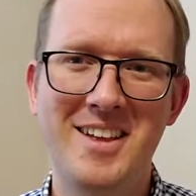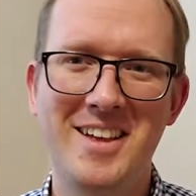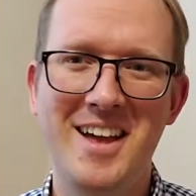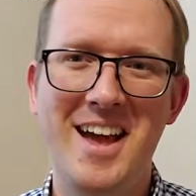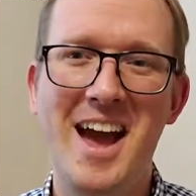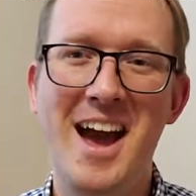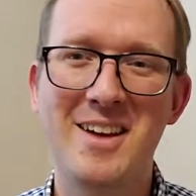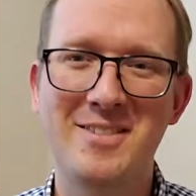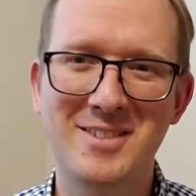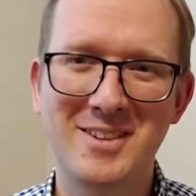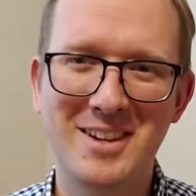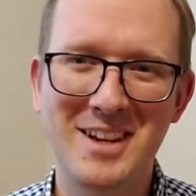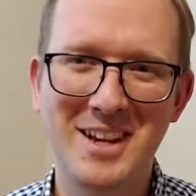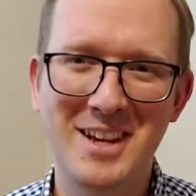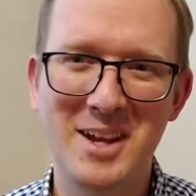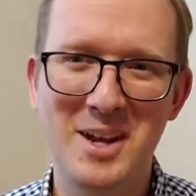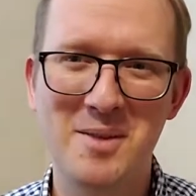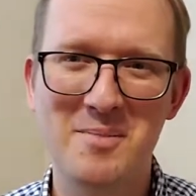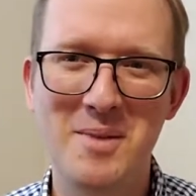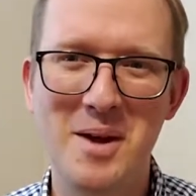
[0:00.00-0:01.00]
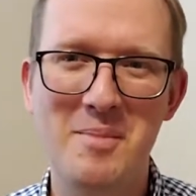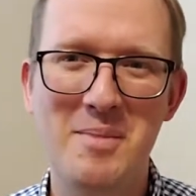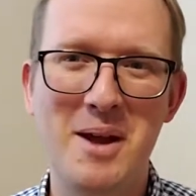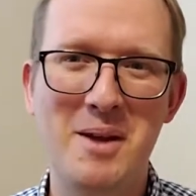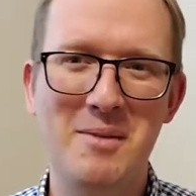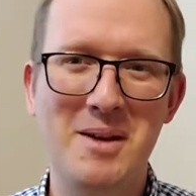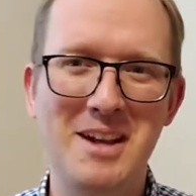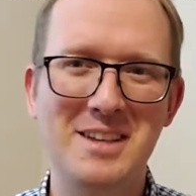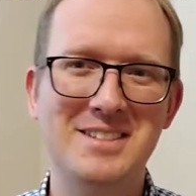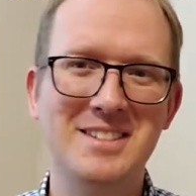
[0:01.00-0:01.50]
after getting a pay
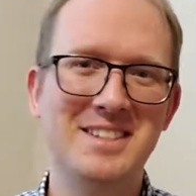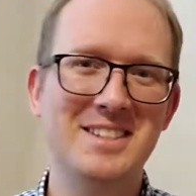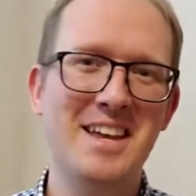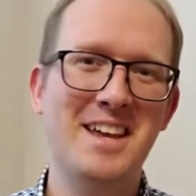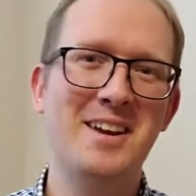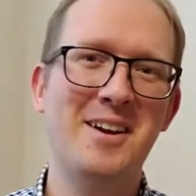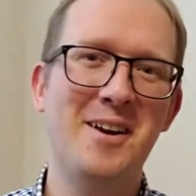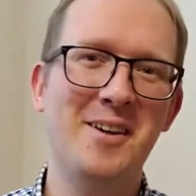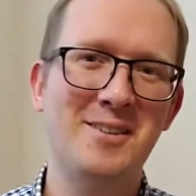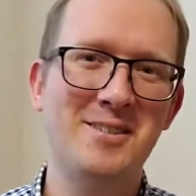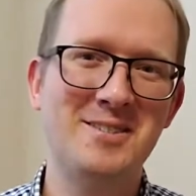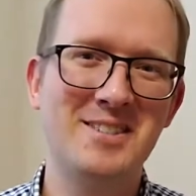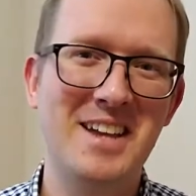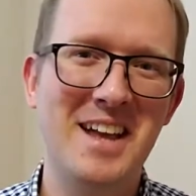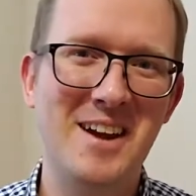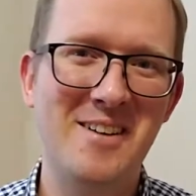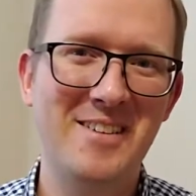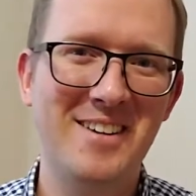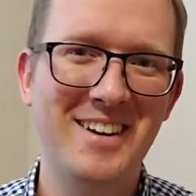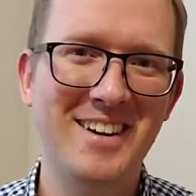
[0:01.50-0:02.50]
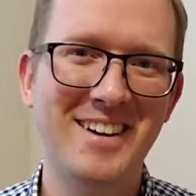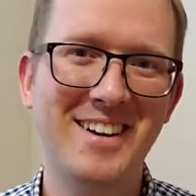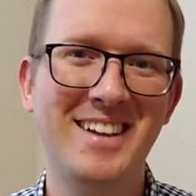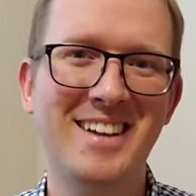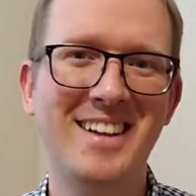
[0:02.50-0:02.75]
raise to $10 an hour.